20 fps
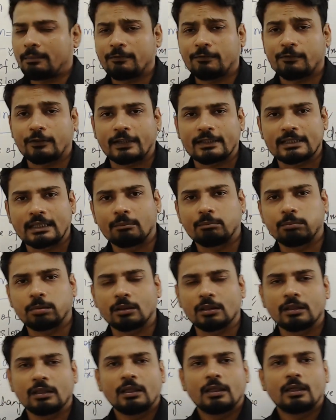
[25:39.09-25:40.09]
For
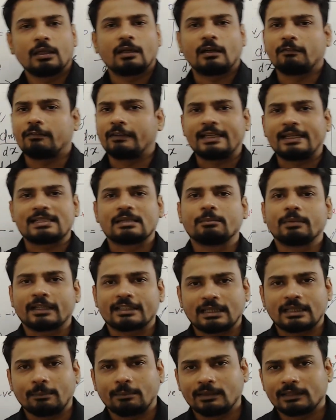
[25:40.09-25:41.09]
example, a very simple
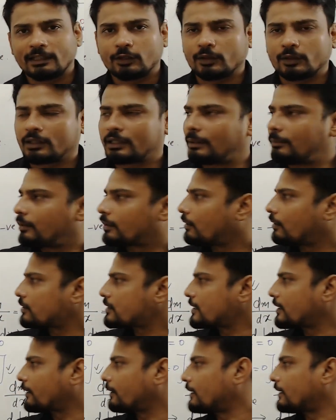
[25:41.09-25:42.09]
example that you come across
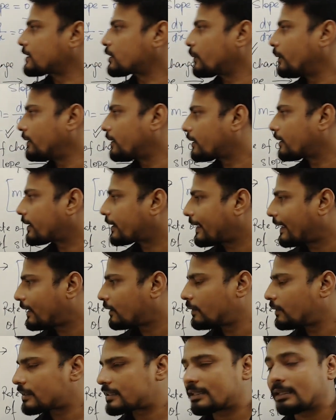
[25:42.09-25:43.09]
in class 12 in the
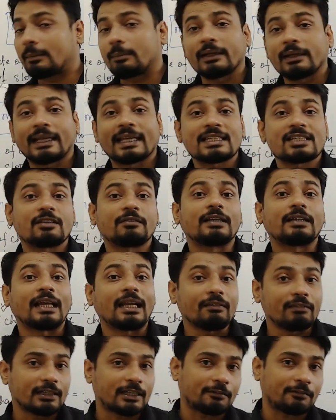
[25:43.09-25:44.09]
calculus in application of
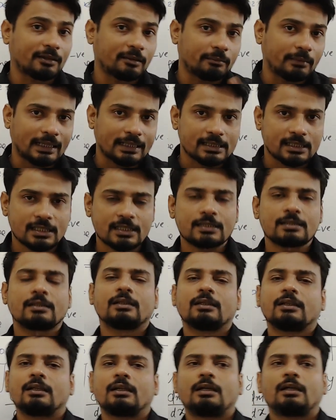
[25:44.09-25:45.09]
derivative in maths.
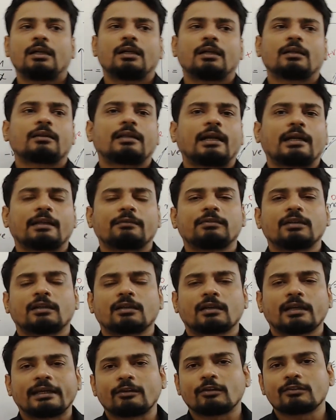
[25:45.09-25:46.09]
That if the
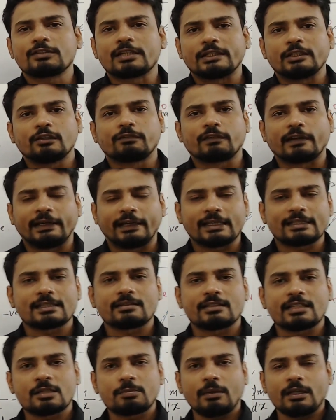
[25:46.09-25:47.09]
rate of change of radius is
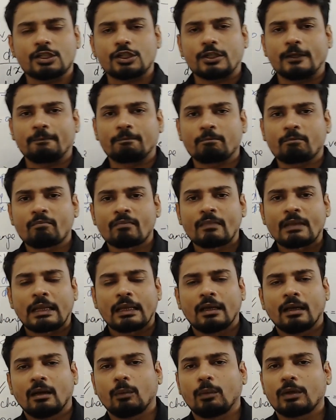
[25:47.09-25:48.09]
this much,
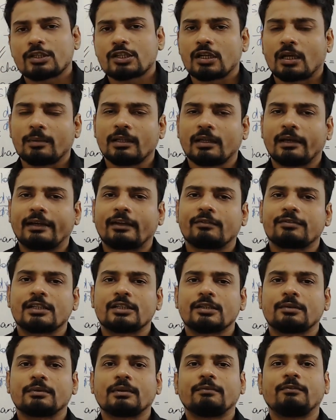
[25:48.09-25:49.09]
what's going to be the rate of change
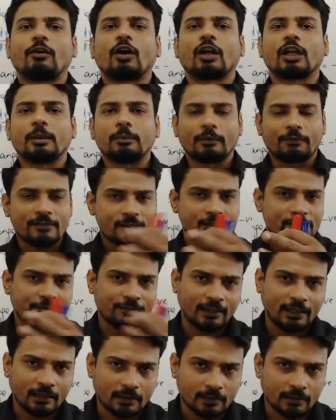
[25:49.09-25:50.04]
of the volume of a sphere?